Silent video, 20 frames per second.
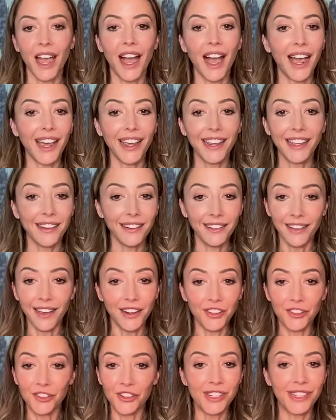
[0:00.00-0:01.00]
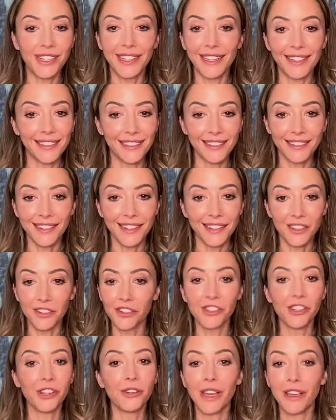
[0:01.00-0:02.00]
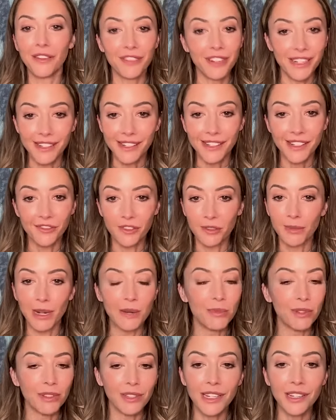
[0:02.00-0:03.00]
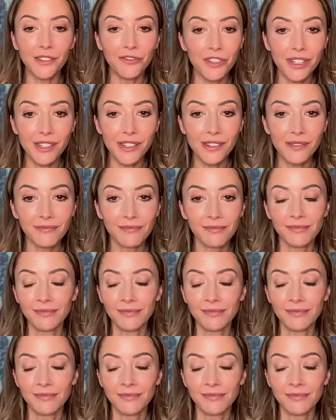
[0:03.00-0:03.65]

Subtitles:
I understand that there's no evidence for my beliefs,